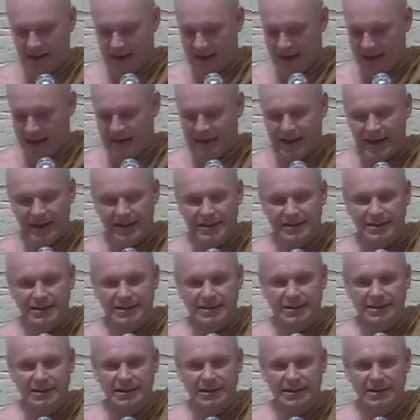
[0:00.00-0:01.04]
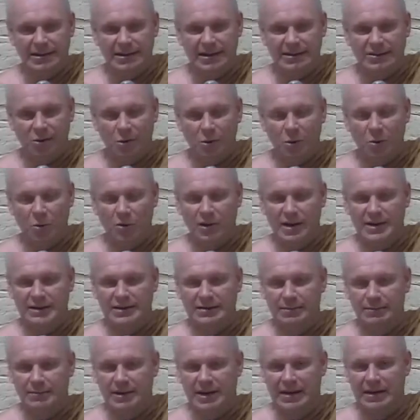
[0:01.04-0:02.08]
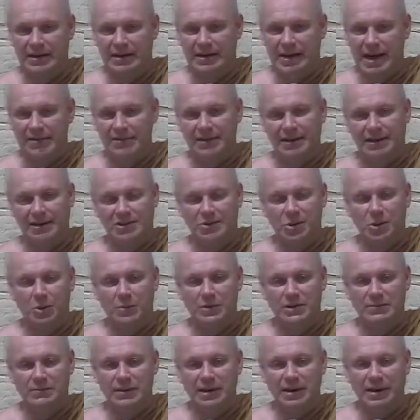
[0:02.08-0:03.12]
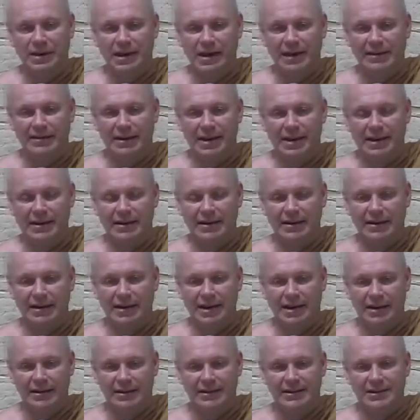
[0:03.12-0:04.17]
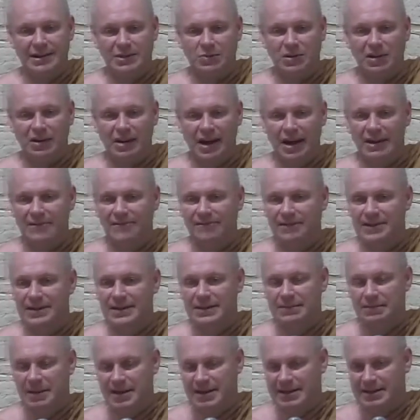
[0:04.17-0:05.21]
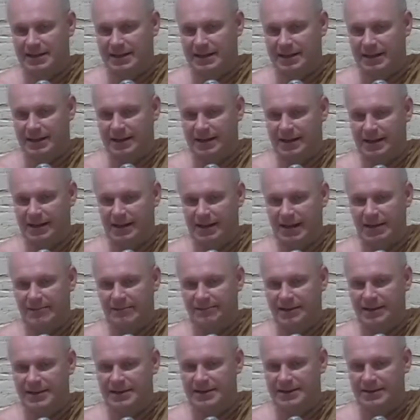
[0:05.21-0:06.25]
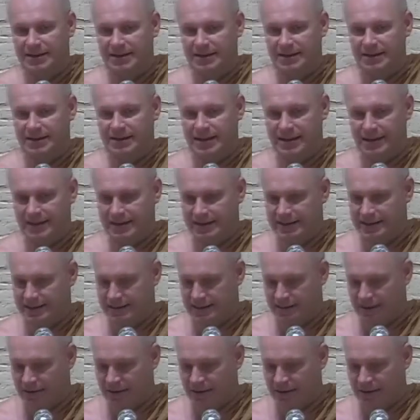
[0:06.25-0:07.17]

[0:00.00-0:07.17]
And yes, it's always been like that. This is what life is, basically. Life is these things.